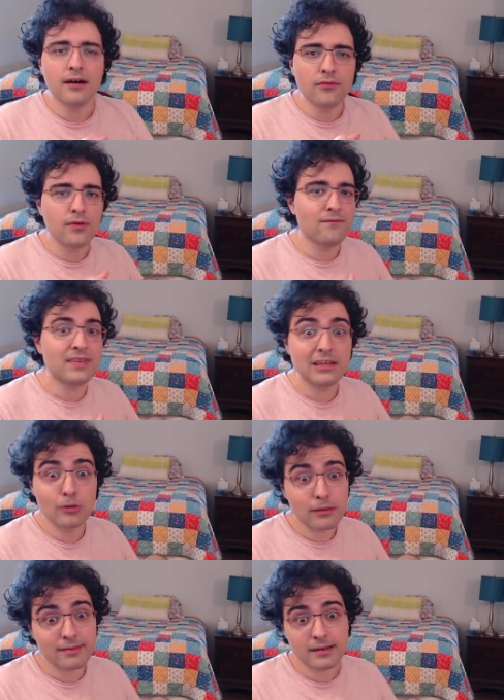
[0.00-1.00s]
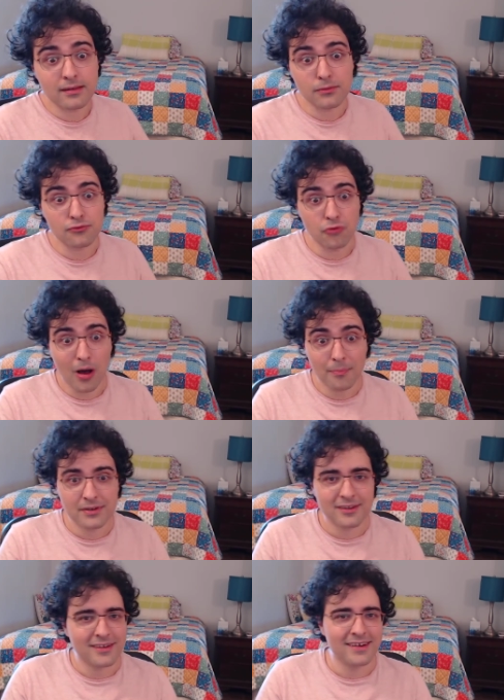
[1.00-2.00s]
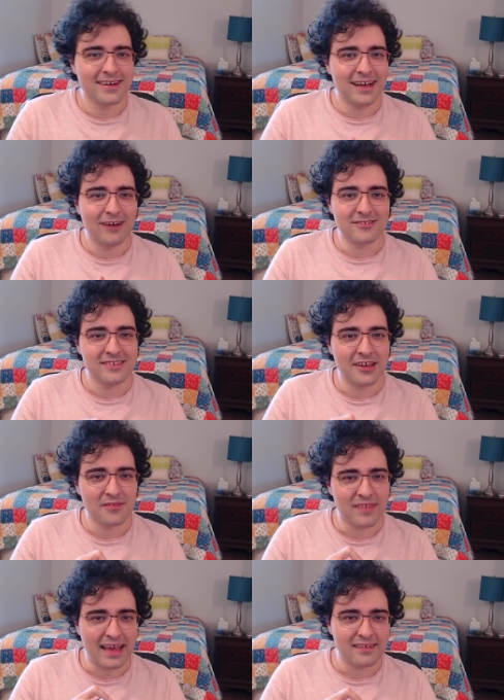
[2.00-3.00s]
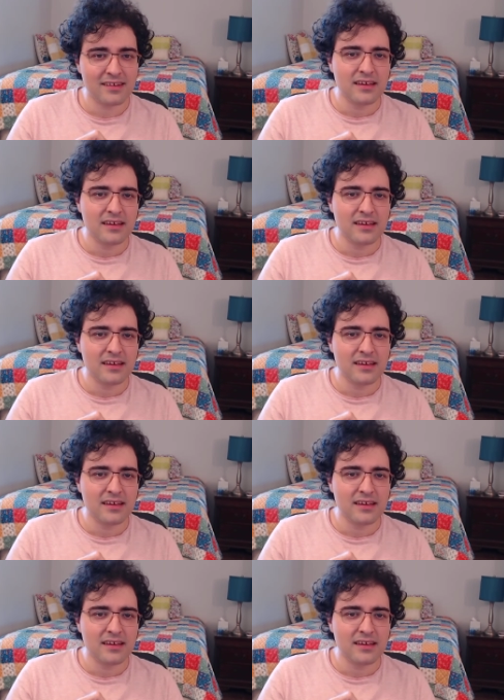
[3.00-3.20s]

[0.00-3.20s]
reveals that he's dropped outside of that.